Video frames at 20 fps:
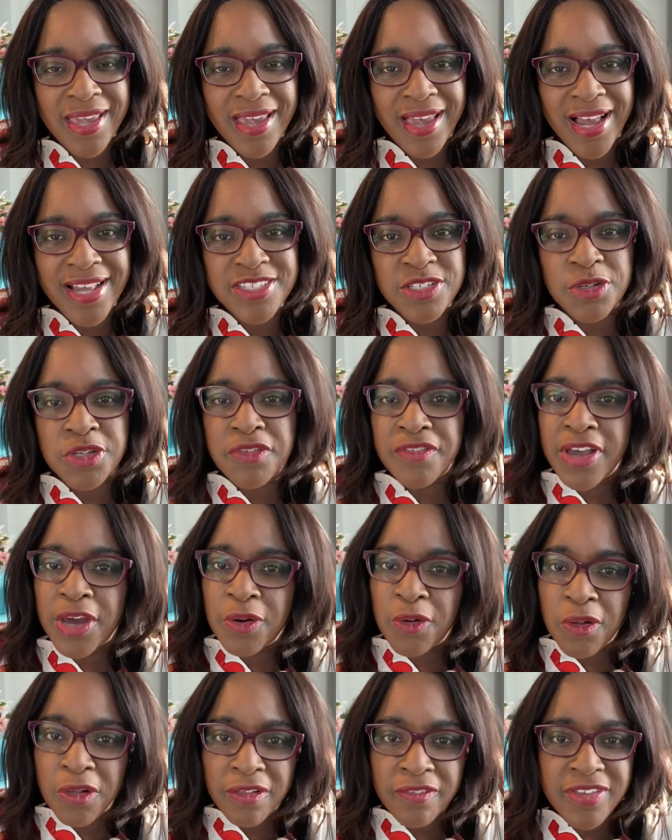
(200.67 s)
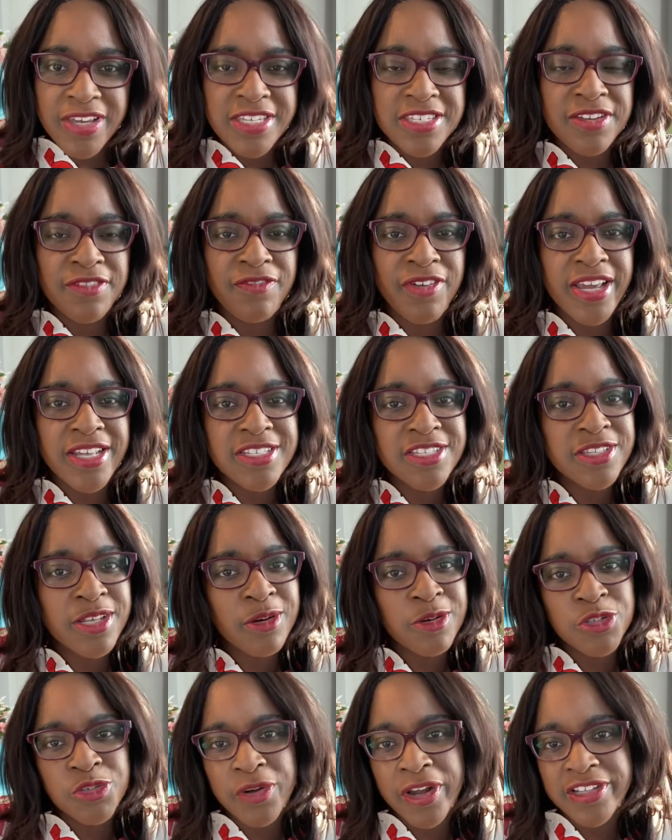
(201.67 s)
And so you've got all these events that are
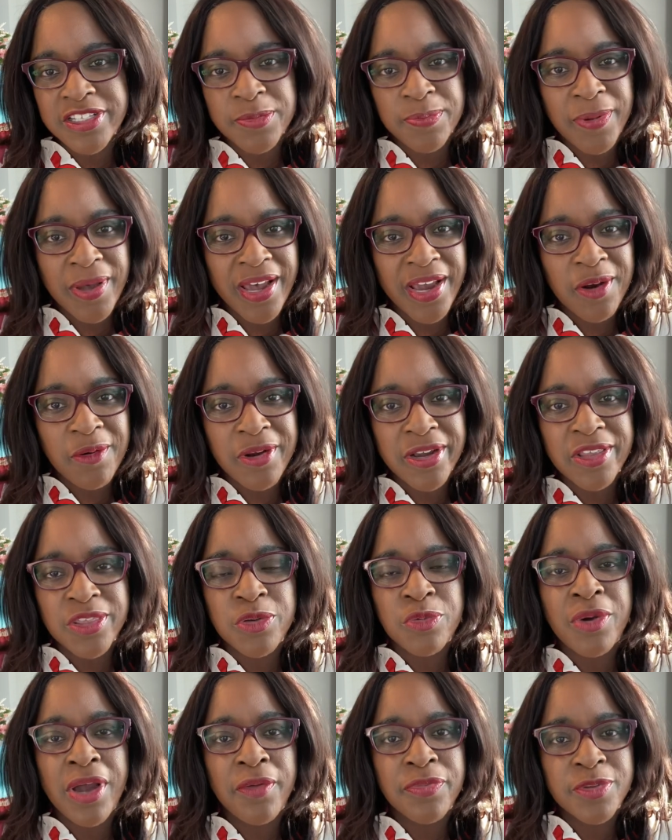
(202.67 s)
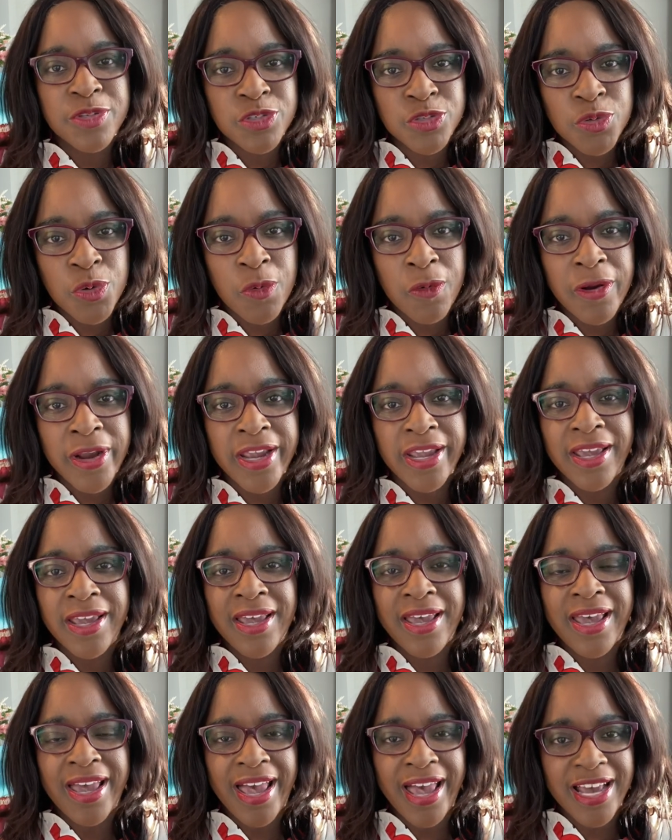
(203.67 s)
transpiring throughout the story
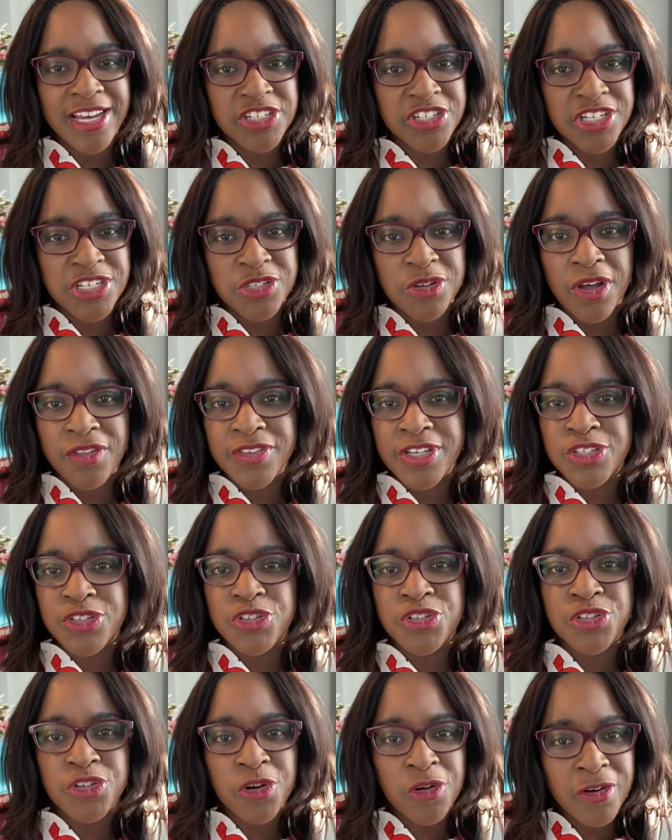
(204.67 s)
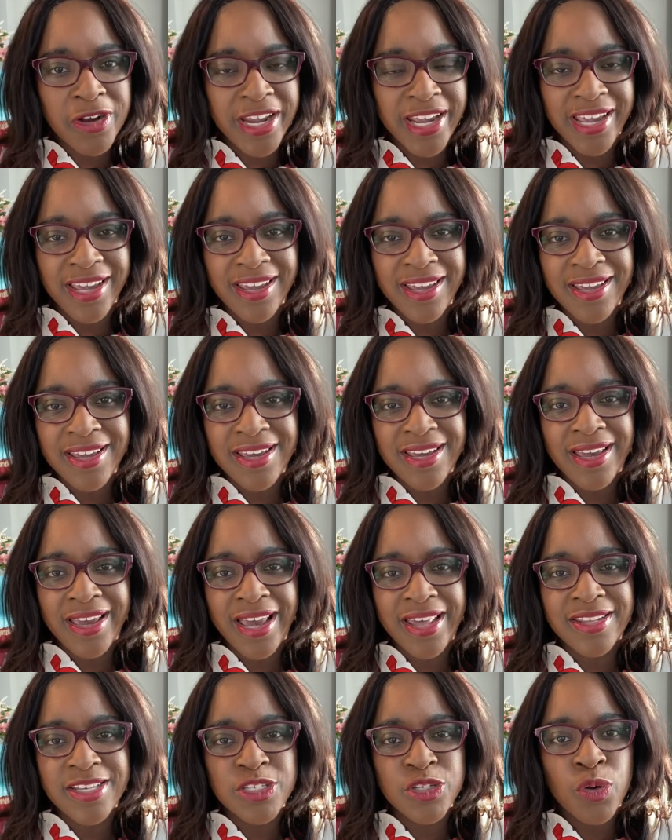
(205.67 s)
as she's on this journey
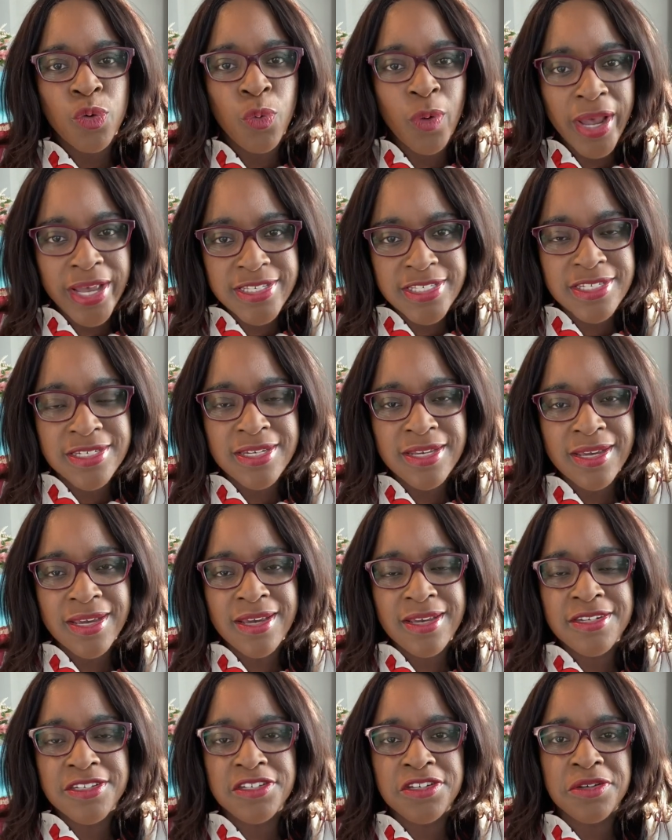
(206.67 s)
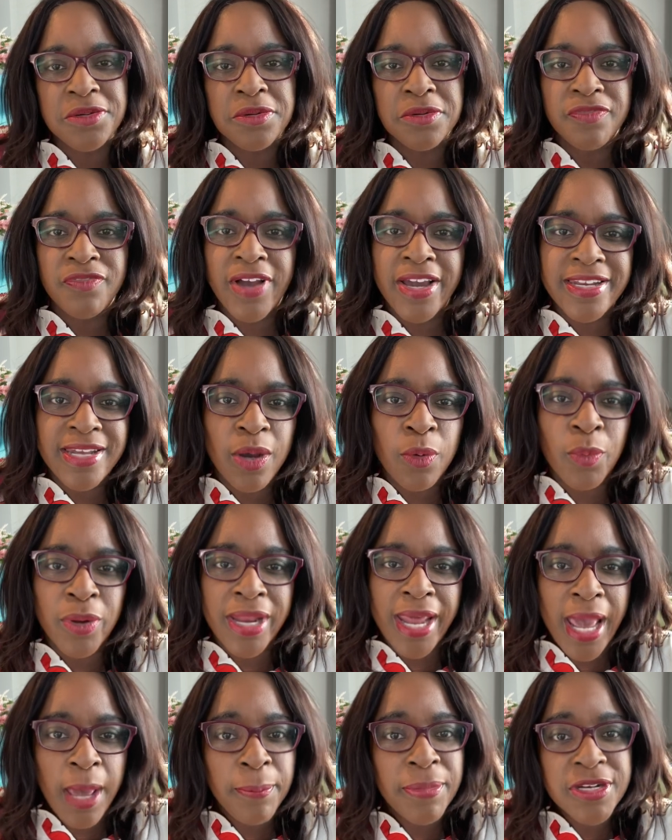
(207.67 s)
and this quest to find out what
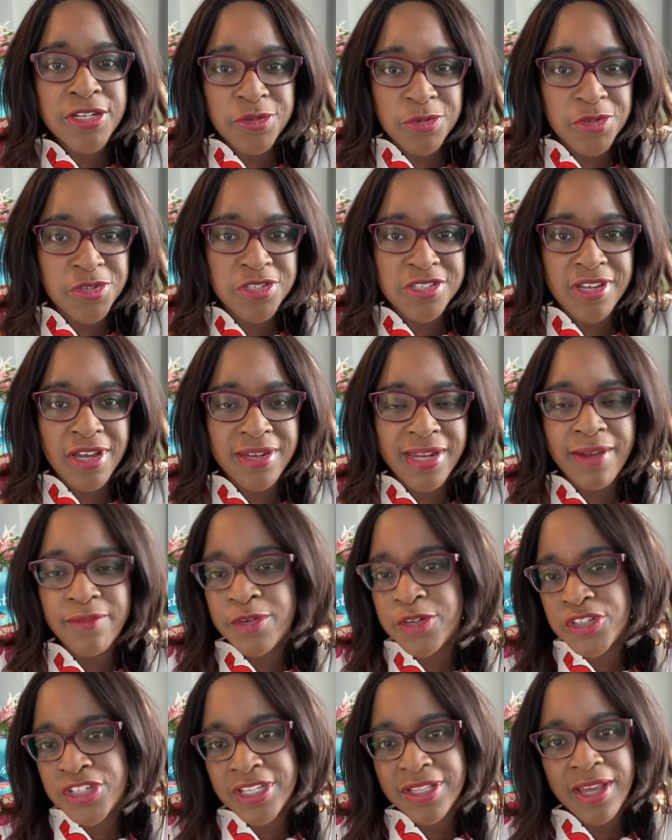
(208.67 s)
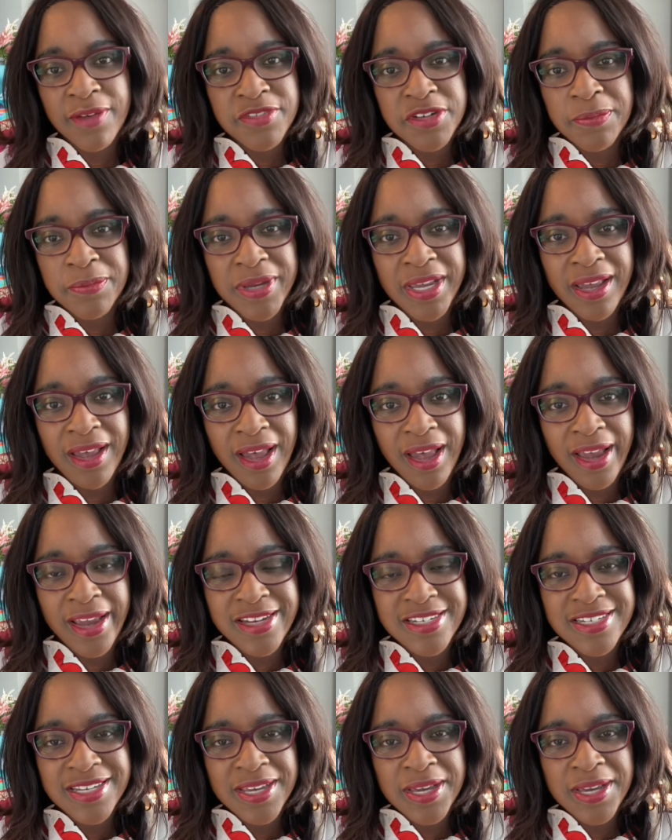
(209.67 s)
happened to her son after she left him behind.